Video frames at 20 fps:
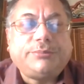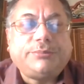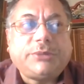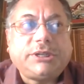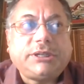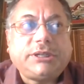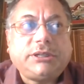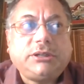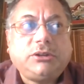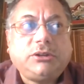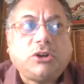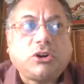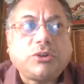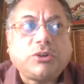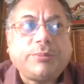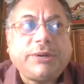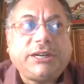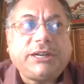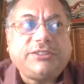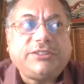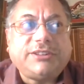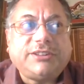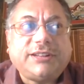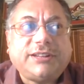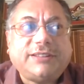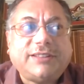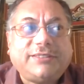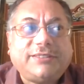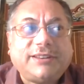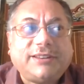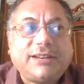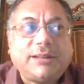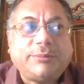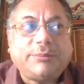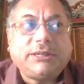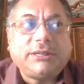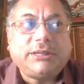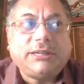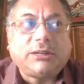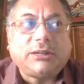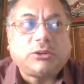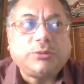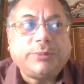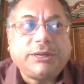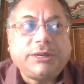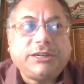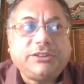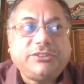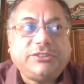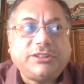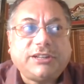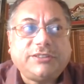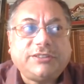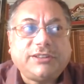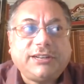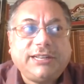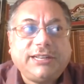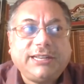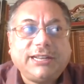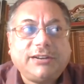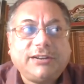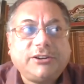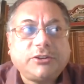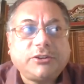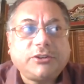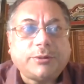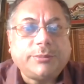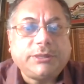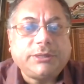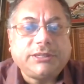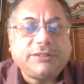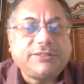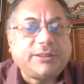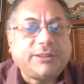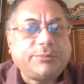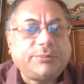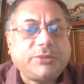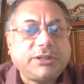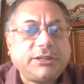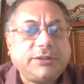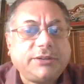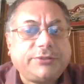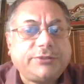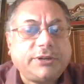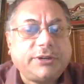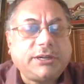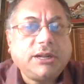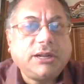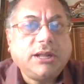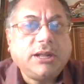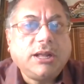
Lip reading: But documentation, as I said, I mean, documentation as a legal requirement is something different.